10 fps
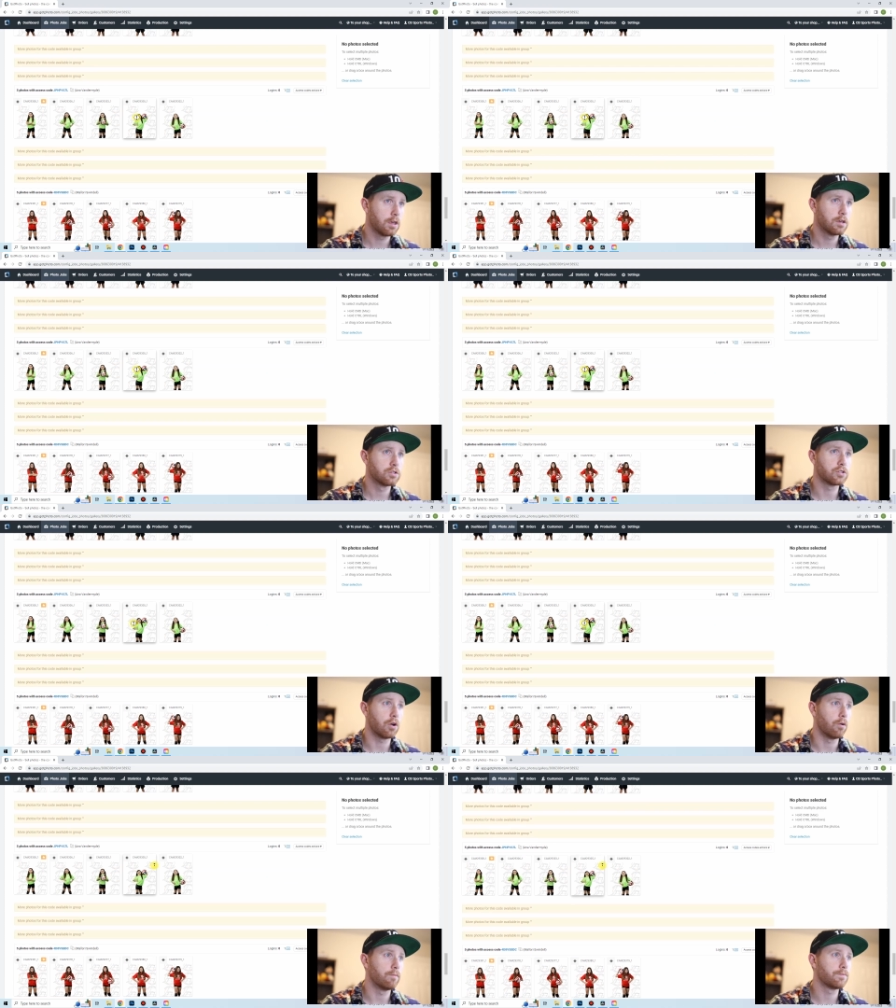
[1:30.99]

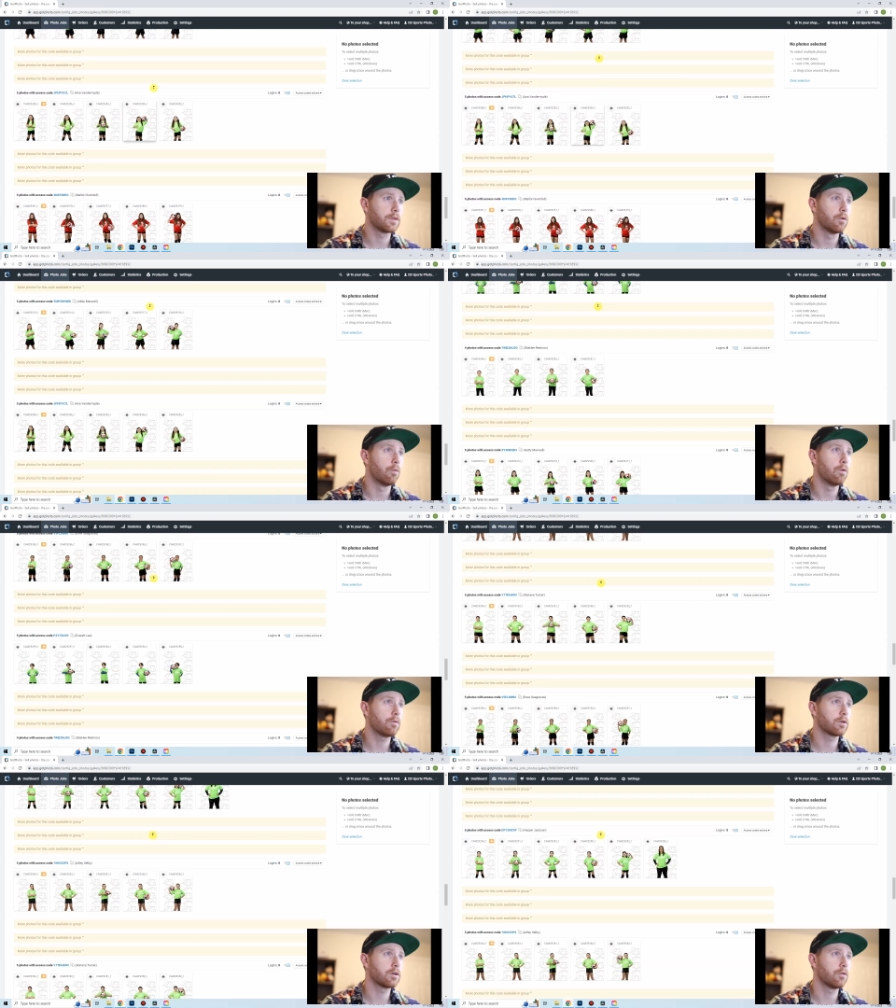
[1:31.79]
So what
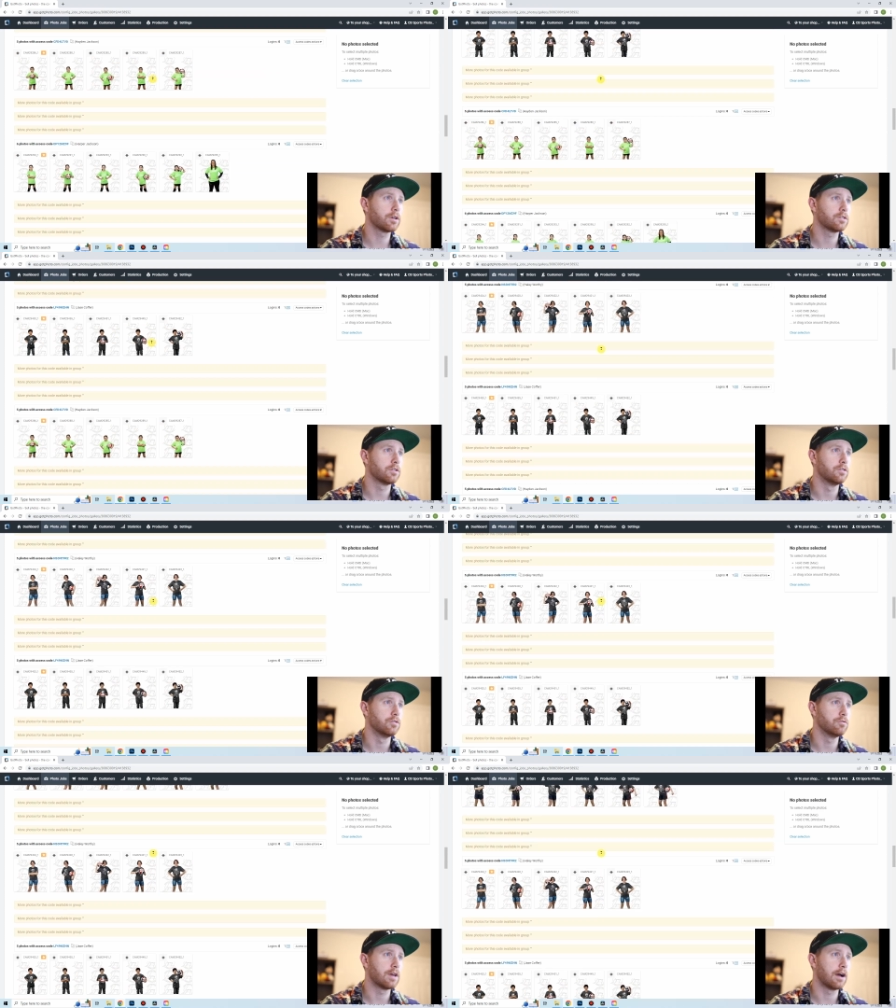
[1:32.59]
we're going to
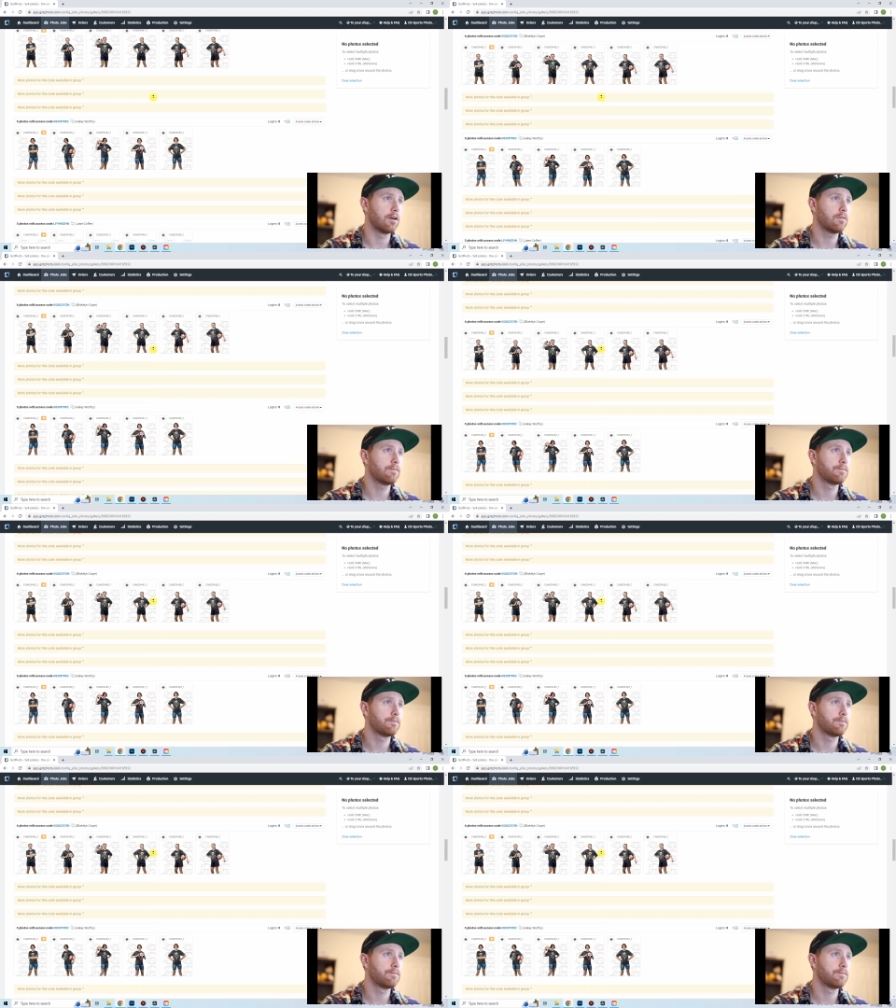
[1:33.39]
do now